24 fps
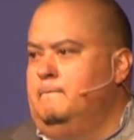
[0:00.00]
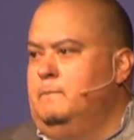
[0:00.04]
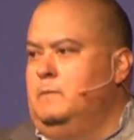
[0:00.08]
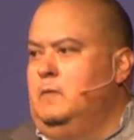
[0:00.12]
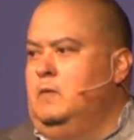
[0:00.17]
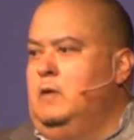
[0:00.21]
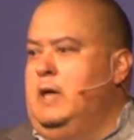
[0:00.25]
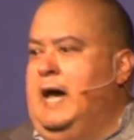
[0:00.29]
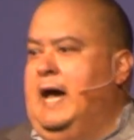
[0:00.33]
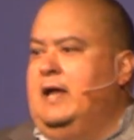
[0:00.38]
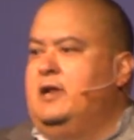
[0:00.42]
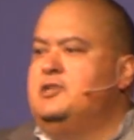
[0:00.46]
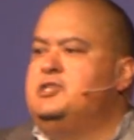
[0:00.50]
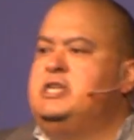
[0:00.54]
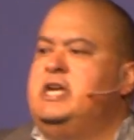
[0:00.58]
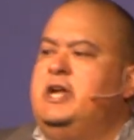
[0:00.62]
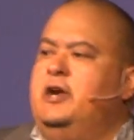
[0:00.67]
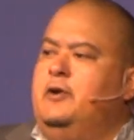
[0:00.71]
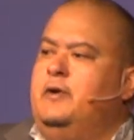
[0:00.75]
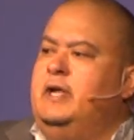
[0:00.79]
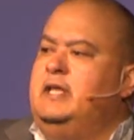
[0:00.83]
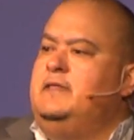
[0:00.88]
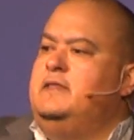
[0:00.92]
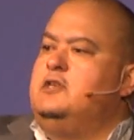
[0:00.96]
How does
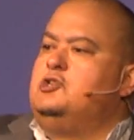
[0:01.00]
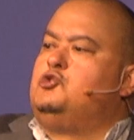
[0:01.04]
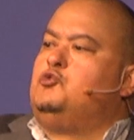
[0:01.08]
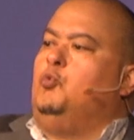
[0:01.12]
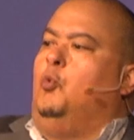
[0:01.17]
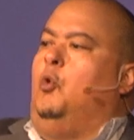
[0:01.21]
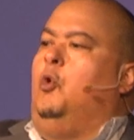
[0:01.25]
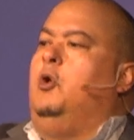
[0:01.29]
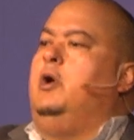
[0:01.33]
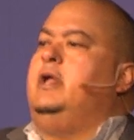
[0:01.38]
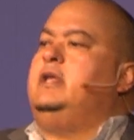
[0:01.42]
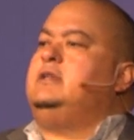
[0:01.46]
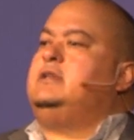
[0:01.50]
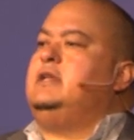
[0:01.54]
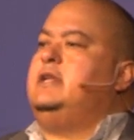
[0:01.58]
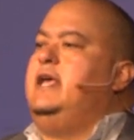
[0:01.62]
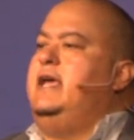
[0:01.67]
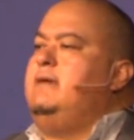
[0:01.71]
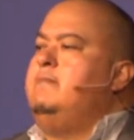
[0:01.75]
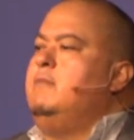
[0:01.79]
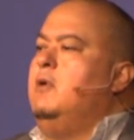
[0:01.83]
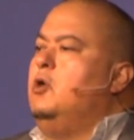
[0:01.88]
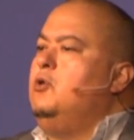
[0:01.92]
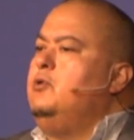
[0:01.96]
hearing this warning today
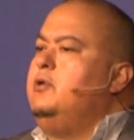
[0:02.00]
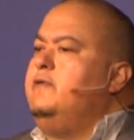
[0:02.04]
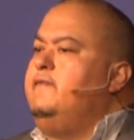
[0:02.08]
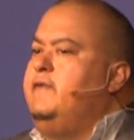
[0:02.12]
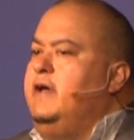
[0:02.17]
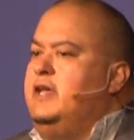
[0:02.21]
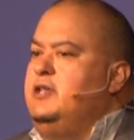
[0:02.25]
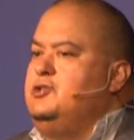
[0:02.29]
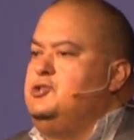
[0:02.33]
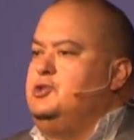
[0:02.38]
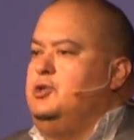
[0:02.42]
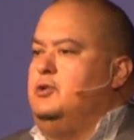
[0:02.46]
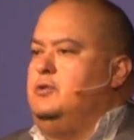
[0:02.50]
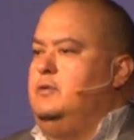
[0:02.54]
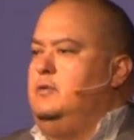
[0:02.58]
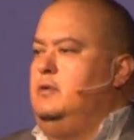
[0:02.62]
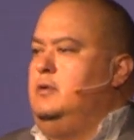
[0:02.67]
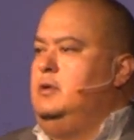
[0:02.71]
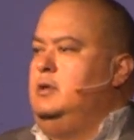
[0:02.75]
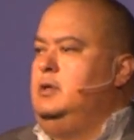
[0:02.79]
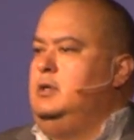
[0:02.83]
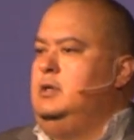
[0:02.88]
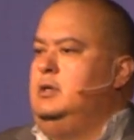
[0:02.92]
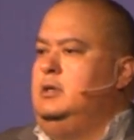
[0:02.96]
motivate you?
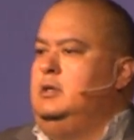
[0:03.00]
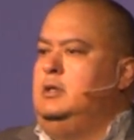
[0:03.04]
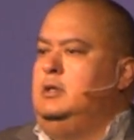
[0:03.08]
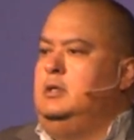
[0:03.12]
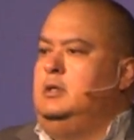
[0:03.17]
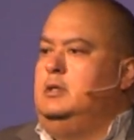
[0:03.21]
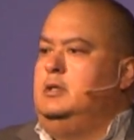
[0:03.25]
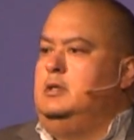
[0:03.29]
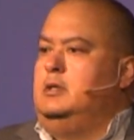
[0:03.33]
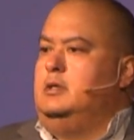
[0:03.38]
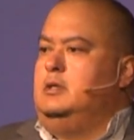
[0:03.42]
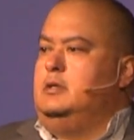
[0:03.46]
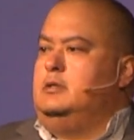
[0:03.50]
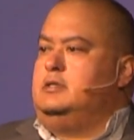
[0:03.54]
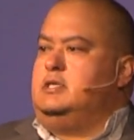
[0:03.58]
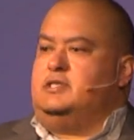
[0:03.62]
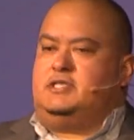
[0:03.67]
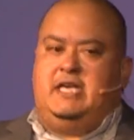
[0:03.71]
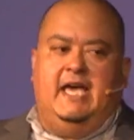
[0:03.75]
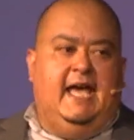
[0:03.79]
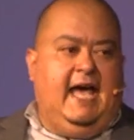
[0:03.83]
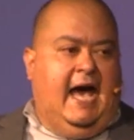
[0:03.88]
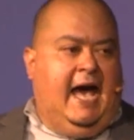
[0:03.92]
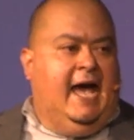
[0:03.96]
To
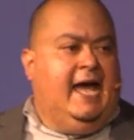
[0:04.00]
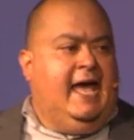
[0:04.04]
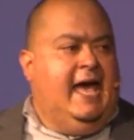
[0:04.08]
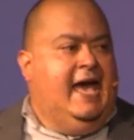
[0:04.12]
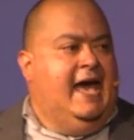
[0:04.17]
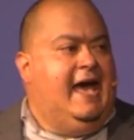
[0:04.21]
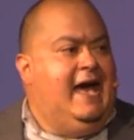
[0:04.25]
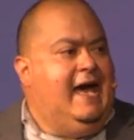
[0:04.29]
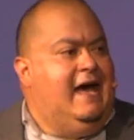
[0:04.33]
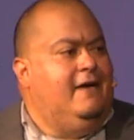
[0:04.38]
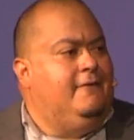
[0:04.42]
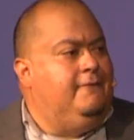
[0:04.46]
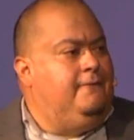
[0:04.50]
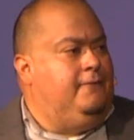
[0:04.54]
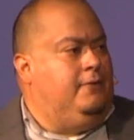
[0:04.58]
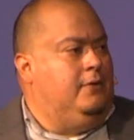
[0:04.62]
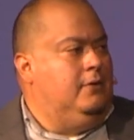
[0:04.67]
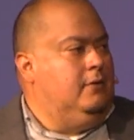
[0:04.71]
say, I have